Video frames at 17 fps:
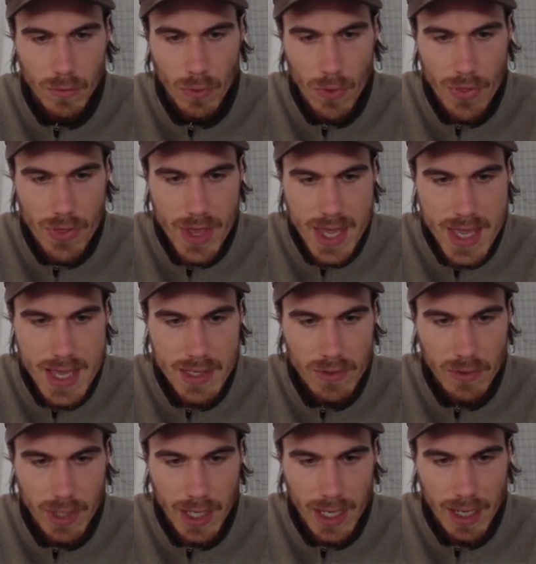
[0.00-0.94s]
or
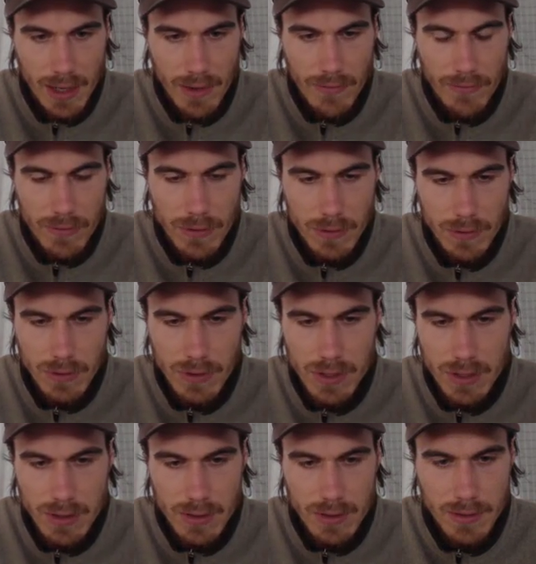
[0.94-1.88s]
these organic
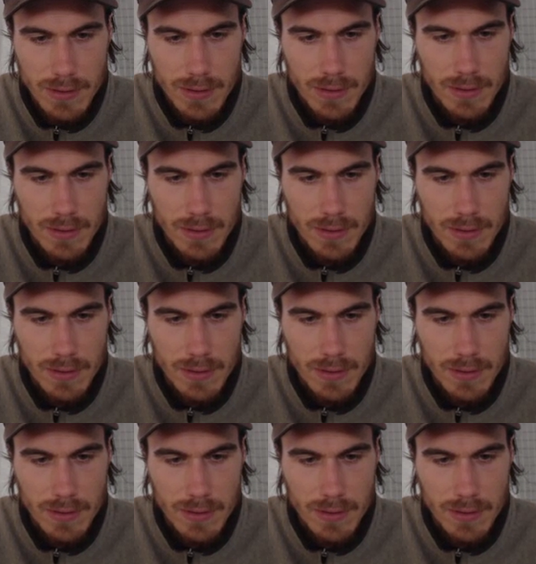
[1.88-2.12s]
foods.